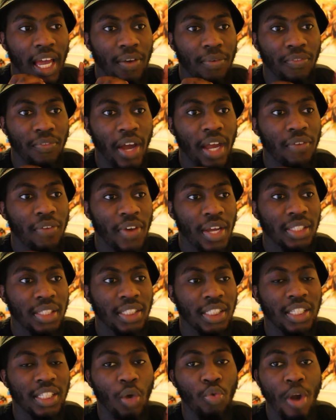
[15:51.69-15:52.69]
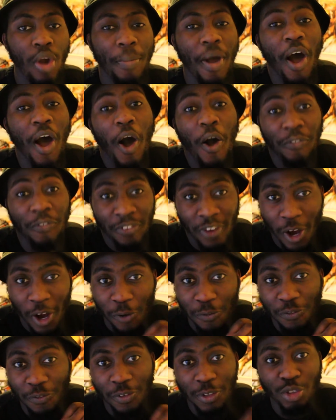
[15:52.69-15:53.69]
Final Fantasy is a rip-off
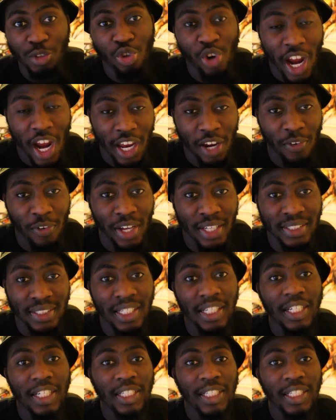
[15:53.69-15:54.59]
of Dragon Quest.